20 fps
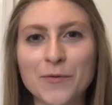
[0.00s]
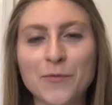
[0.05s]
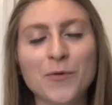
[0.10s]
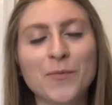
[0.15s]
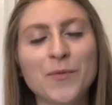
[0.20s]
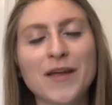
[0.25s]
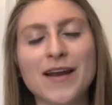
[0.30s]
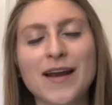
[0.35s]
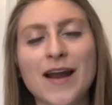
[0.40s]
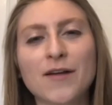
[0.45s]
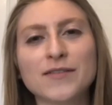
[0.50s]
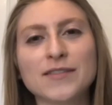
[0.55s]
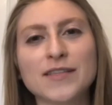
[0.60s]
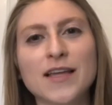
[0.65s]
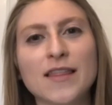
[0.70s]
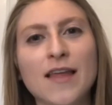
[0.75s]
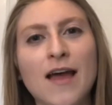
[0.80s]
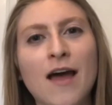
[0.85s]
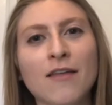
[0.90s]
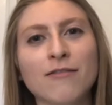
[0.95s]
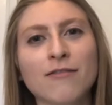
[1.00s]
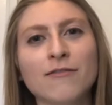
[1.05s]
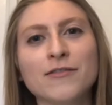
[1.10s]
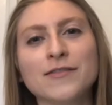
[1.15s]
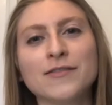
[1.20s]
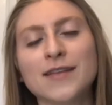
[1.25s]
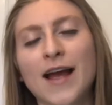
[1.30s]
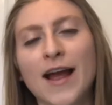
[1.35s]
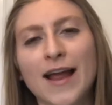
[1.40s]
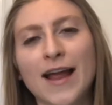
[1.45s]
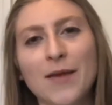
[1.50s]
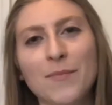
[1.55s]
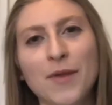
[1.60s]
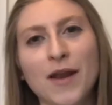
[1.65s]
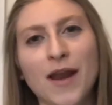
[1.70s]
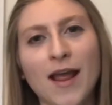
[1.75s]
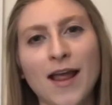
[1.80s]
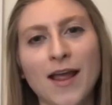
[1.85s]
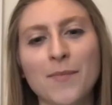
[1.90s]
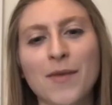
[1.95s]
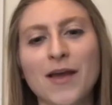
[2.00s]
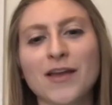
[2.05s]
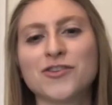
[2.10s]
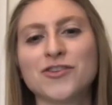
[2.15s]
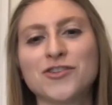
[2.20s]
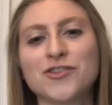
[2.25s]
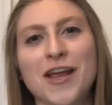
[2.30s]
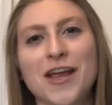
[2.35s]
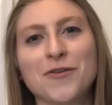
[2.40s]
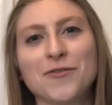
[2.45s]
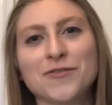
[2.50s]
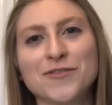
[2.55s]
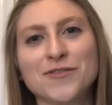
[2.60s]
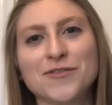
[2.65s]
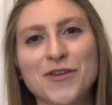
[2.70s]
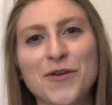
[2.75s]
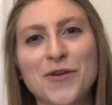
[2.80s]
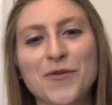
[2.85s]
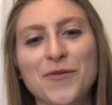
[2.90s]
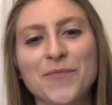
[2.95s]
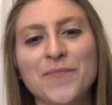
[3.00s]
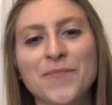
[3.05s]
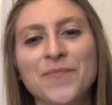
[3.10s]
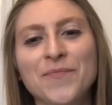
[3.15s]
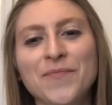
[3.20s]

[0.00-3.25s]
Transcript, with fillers: We'll be announcing that through SIAM and AMS channels soon.